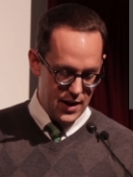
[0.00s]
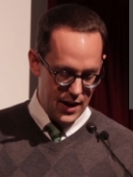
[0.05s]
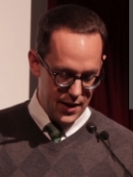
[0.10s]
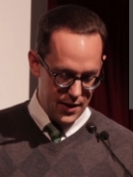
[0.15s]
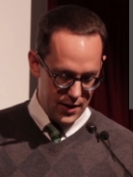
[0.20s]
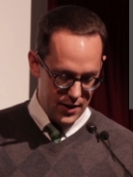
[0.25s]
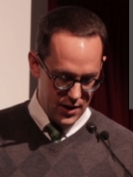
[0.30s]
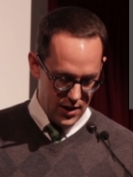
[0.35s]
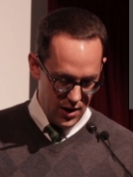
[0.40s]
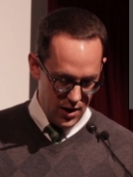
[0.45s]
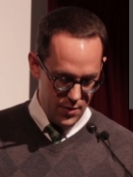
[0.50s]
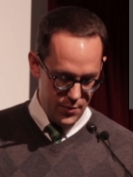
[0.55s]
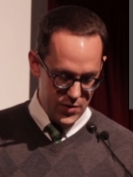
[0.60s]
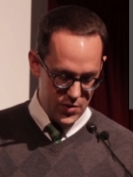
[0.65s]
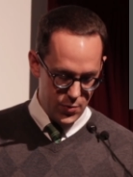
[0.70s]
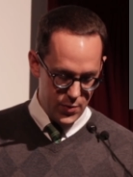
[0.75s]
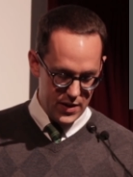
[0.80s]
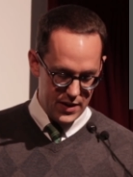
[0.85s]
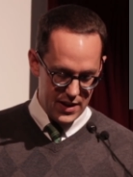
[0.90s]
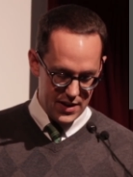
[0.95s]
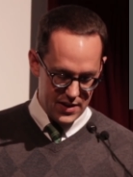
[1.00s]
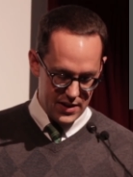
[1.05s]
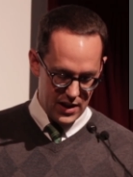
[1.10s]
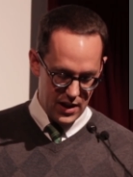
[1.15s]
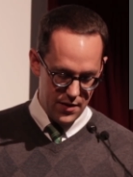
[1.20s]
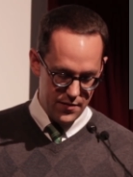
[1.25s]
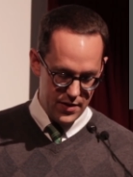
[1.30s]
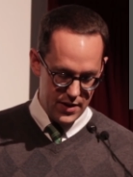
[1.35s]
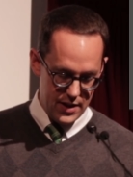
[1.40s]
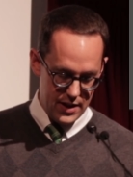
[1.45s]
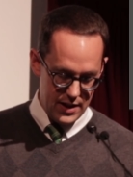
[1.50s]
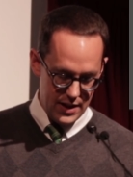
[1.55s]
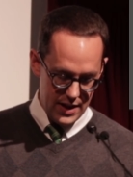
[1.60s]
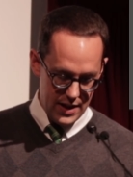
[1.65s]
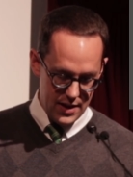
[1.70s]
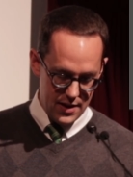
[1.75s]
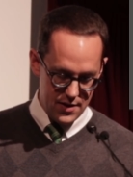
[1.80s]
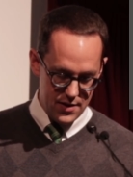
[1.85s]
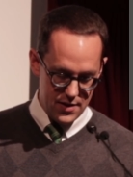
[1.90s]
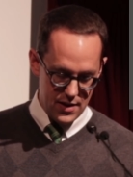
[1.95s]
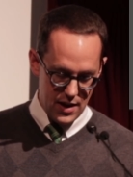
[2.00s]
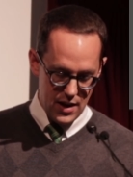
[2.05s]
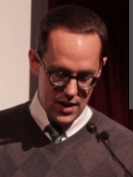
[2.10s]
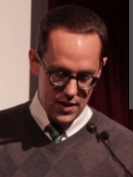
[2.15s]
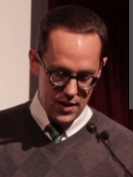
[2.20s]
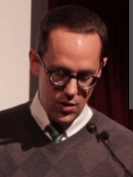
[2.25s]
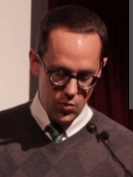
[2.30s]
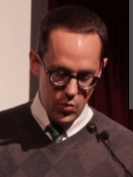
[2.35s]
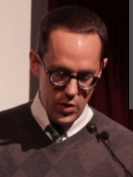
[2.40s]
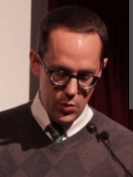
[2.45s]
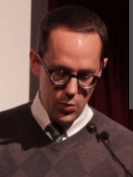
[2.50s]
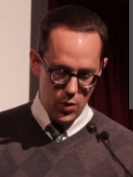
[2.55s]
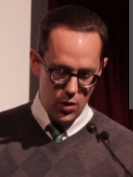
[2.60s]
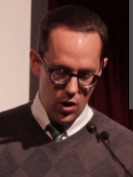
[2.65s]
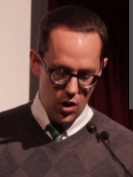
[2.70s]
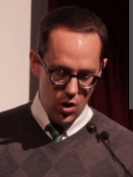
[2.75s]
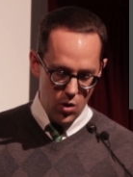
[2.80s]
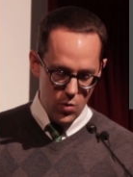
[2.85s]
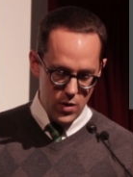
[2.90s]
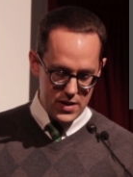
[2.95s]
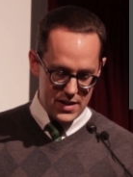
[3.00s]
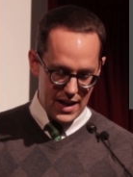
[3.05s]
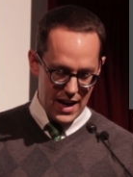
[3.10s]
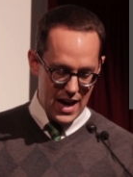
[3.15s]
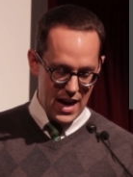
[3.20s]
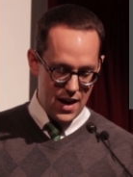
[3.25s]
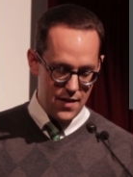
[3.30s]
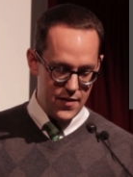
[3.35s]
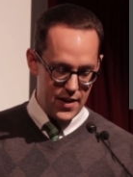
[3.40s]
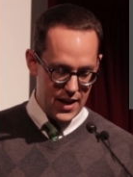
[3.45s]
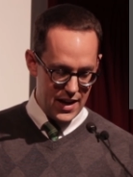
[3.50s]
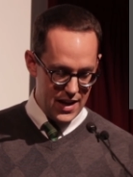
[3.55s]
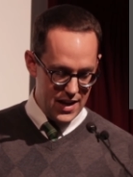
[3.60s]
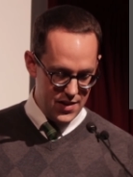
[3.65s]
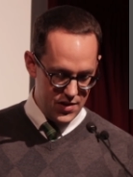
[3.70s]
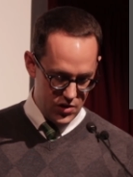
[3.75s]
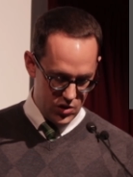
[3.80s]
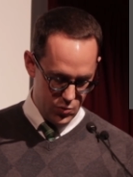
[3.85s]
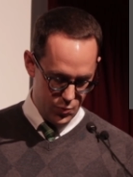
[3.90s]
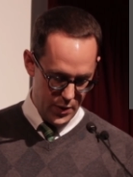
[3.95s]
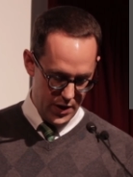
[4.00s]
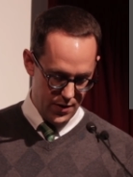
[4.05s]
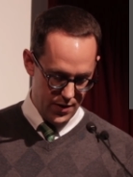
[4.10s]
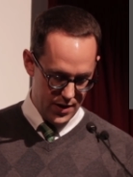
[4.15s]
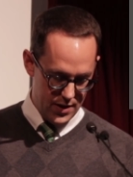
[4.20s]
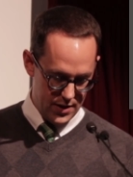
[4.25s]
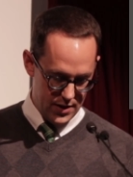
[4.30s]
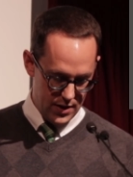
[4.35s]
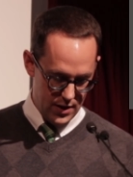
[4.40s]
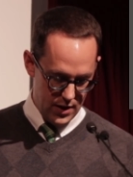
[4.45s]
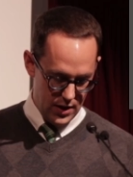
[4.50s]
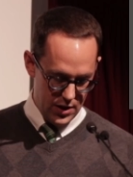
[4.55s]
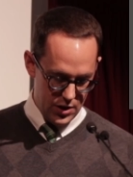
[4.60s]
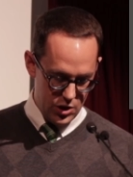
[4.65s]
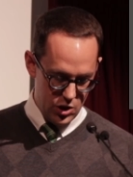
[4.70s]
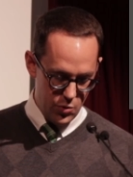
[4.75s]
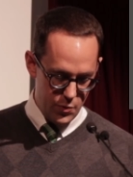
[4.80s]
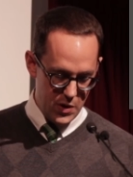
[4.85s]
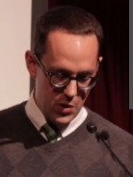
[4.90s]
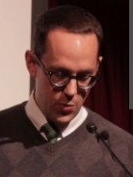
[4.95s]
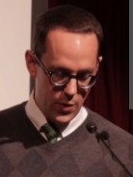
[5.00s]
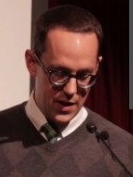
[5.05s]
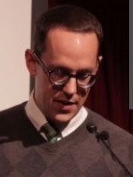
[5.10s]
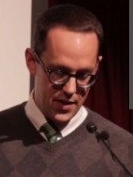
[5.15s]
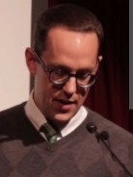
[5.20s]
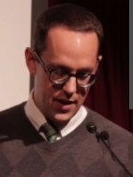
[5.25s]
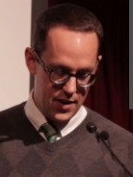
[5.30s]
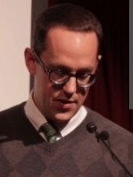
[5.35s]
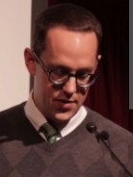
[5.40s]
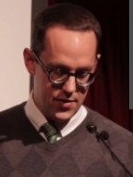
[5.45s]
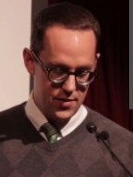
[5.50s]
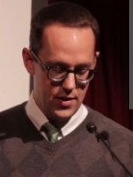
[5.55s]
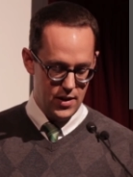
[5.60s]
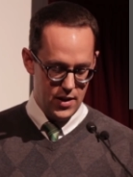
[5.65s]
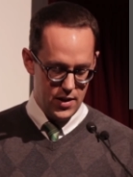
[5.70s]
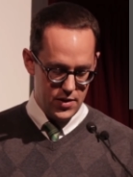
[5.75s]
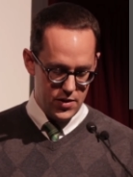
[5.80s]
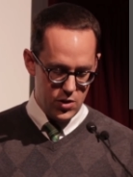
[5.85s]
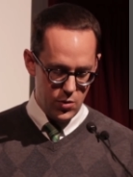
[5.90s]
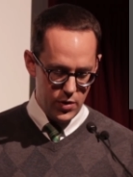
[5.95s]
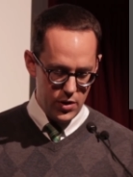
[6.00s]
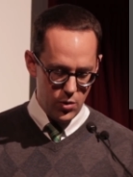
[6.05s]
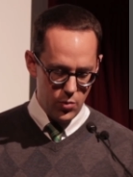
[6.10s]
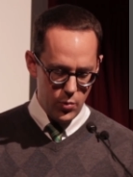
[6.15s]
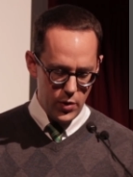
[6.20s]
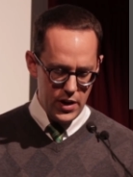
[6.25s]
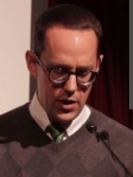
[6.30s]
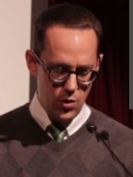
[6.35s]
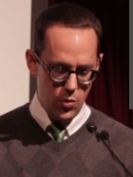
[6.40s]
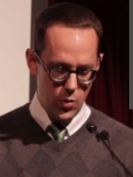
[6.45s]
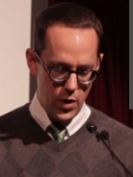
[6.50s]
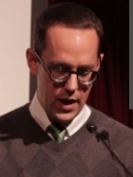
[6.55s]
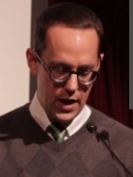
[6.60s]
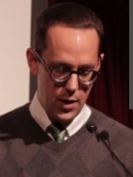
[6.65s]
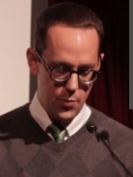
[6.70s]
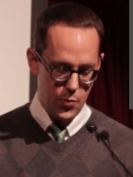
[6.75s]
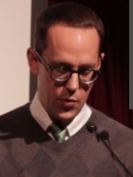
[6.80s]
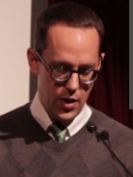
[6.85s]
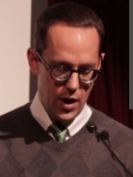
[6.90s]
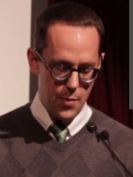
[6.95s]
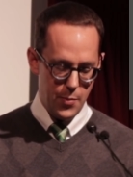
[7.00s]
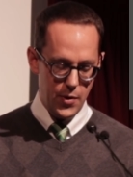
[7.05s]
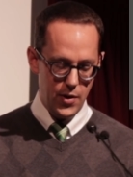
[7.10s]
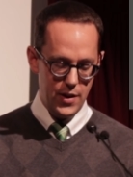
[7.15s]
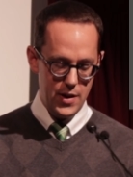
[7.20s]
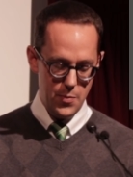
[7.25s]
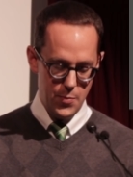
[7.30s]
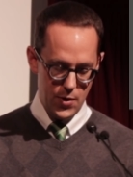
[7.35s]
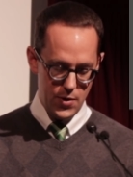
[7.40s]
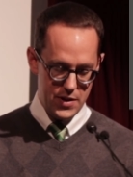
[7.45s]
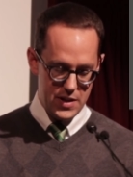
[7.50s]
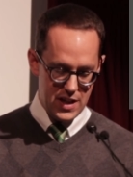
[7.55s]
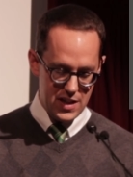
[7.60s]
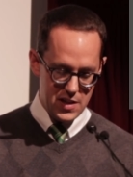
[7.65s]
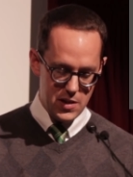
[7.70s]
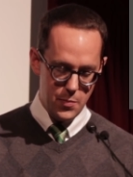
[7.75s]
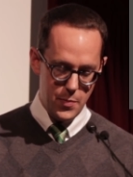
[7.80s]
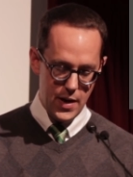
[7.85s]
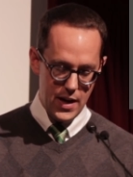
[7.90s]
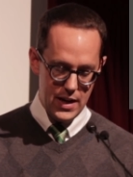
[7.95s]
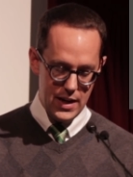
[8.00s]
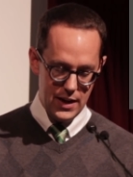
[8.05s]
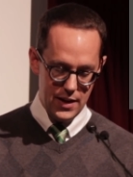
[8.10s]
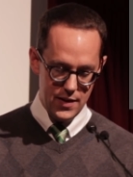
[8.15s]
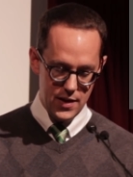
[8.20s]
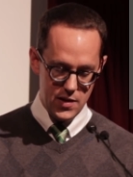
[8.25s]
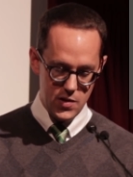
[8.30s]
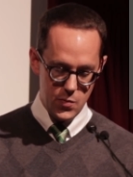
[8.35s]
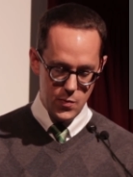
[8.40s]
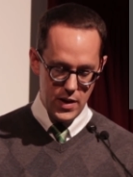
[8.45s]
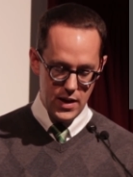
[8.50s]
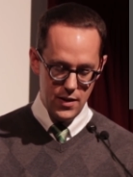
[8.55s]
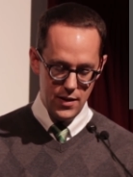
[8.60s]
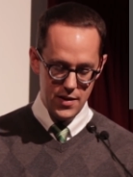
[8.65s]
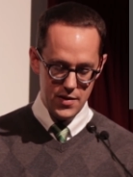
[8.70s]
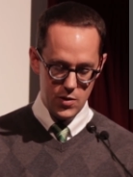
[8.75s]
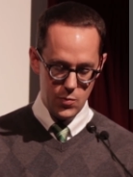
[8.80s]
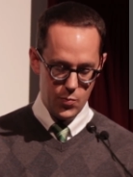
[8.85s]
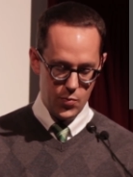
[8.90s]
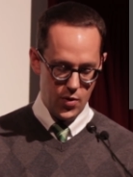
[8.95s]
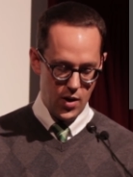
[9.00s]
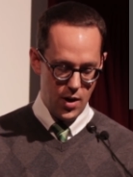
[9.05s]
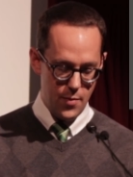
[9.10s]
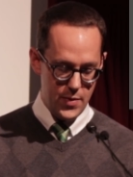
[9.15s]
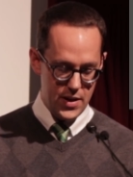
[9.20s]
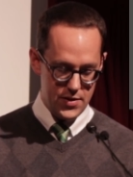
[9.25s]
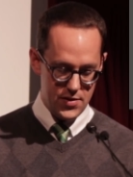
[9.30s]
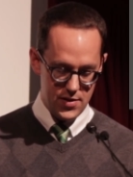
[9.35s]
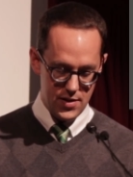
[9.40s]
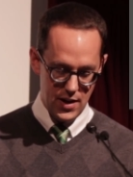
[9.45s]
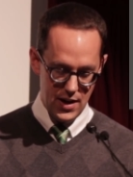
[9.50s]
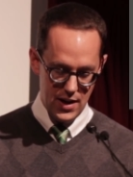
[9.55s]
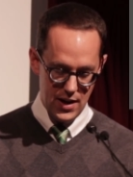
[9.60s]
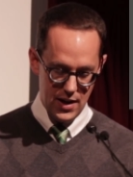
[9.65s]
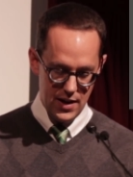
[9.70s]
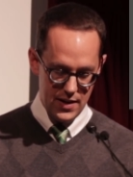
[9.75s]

that comes with this covenant is that we will always have His Spirit to be with us. So in a real way, properly participating in this meal is a promise